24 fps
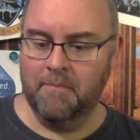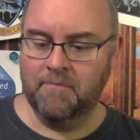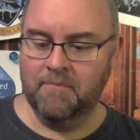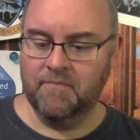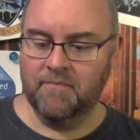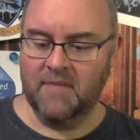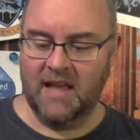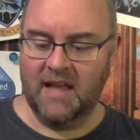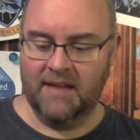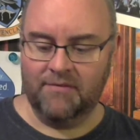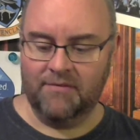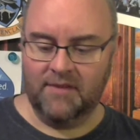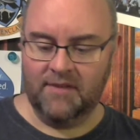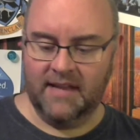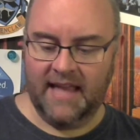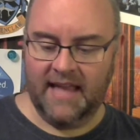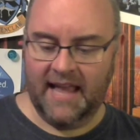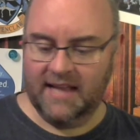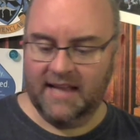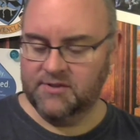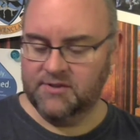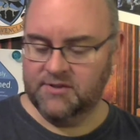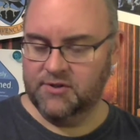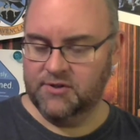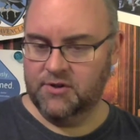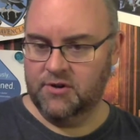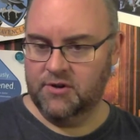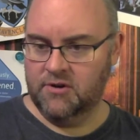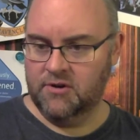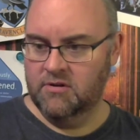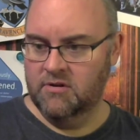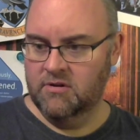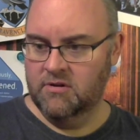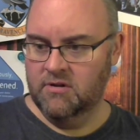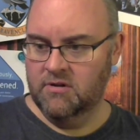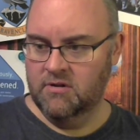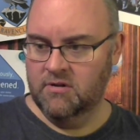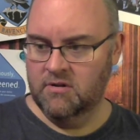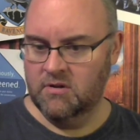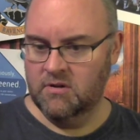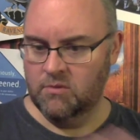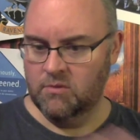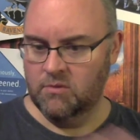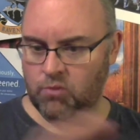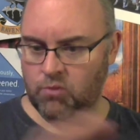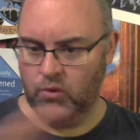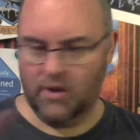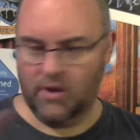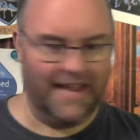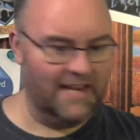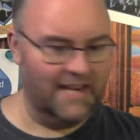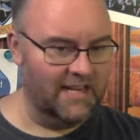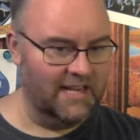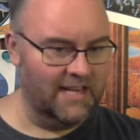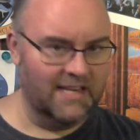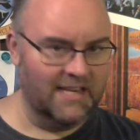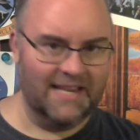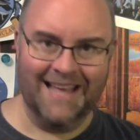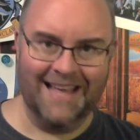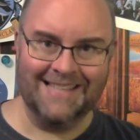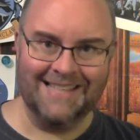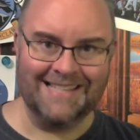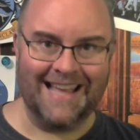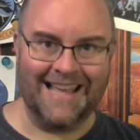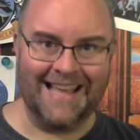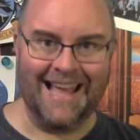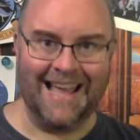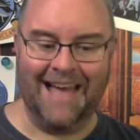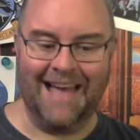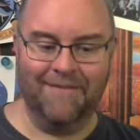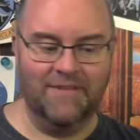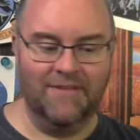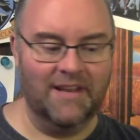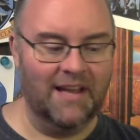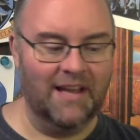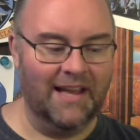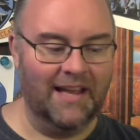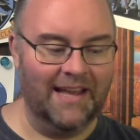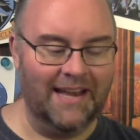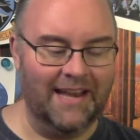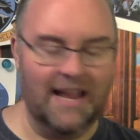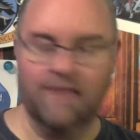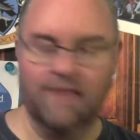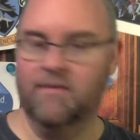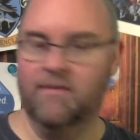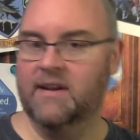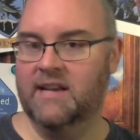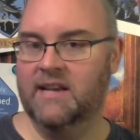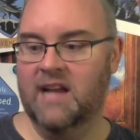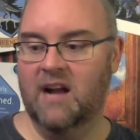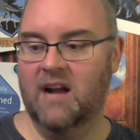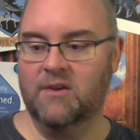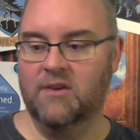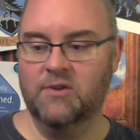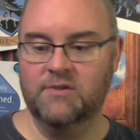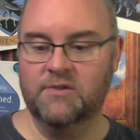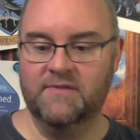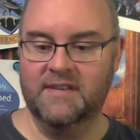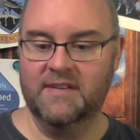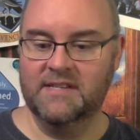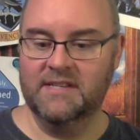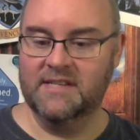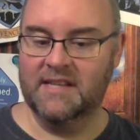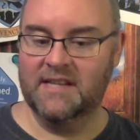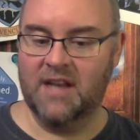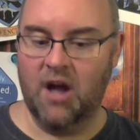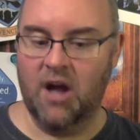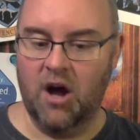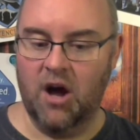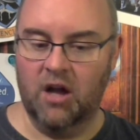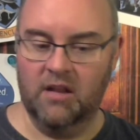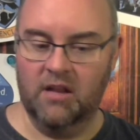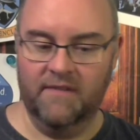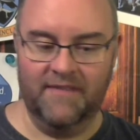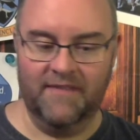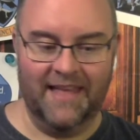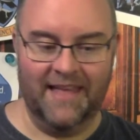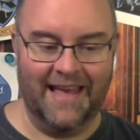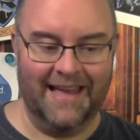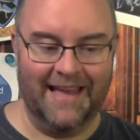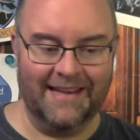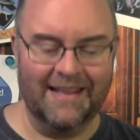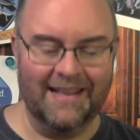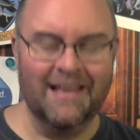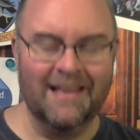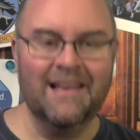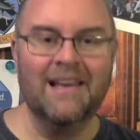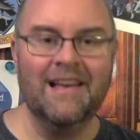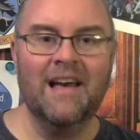every cancer-related test I have done, every doctor's visit, all of that.